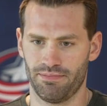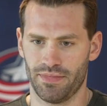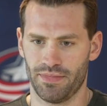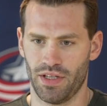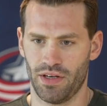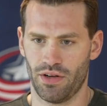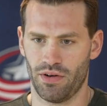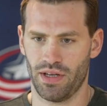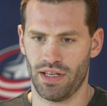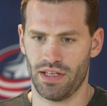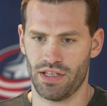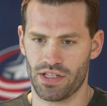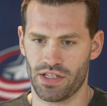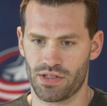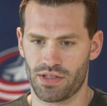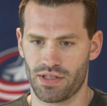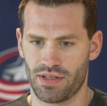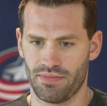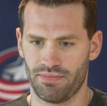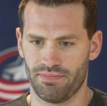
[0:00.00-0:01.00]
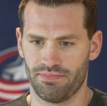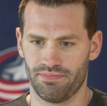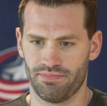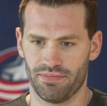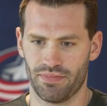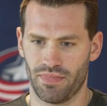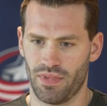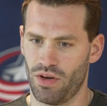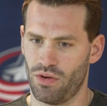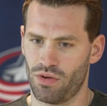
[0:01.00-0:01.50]
you know, he just,
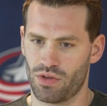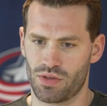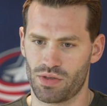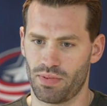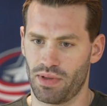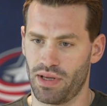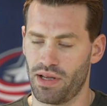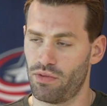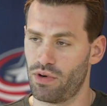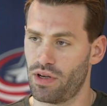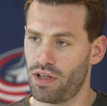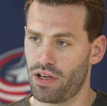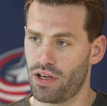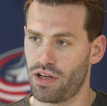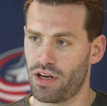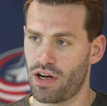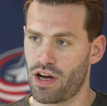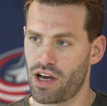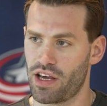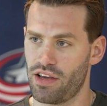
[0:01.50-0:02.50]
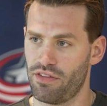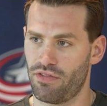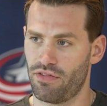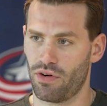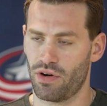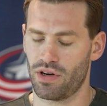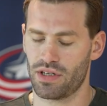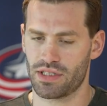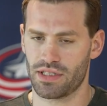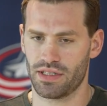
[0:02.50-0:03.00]
you know, was playing really good hockey
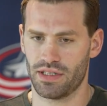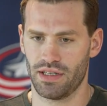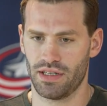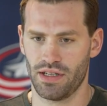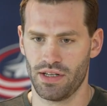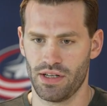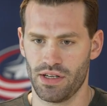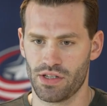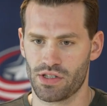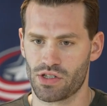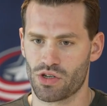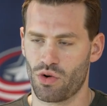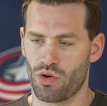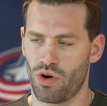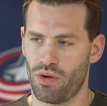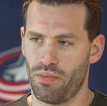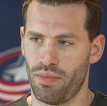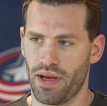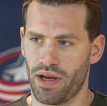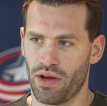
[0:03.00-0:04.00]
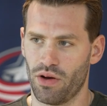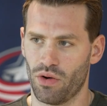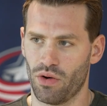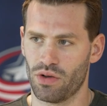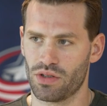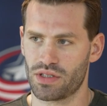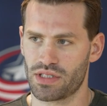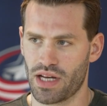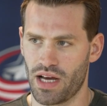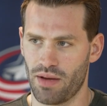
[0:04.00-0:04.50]
for us, and scoring big
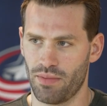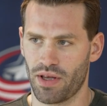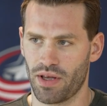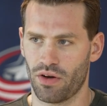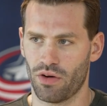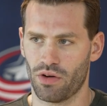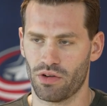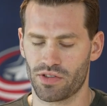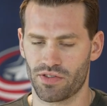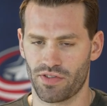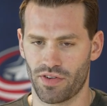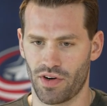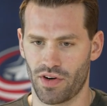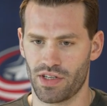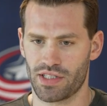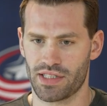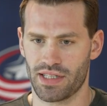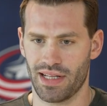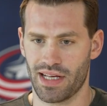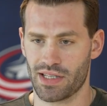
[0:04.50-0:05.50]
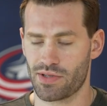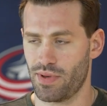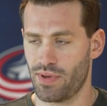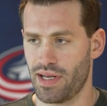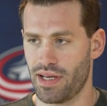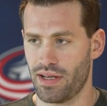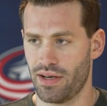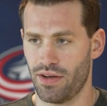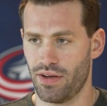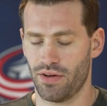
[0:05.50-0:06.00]
goals, timely goals for us, and that's what
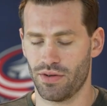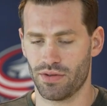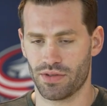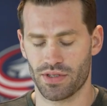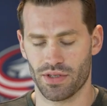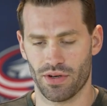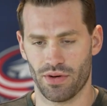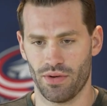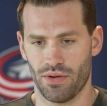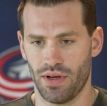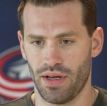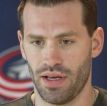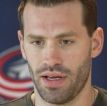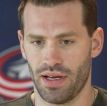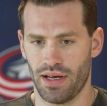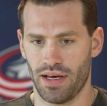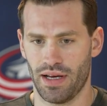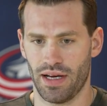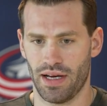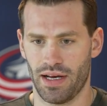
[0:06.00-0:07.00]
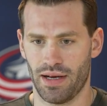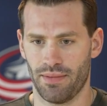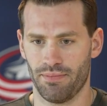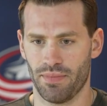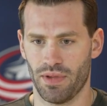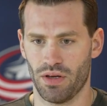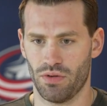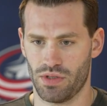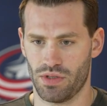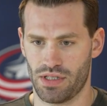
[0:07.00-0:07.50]
he can do. So
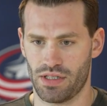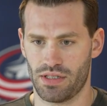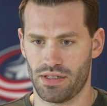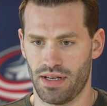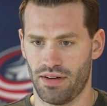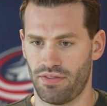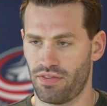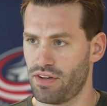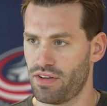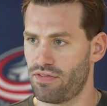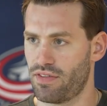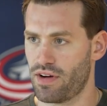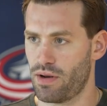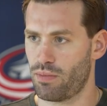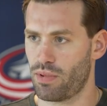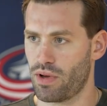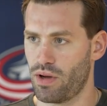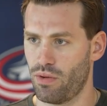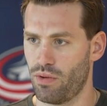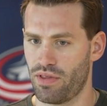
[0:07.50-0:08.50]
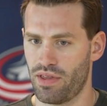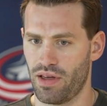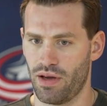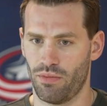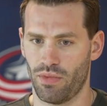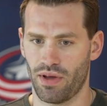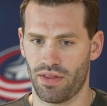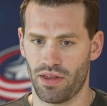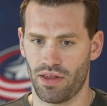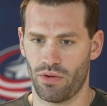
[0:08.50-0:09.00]
it was definitely fun playing with
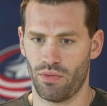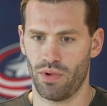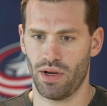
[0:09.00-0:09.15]
him. I think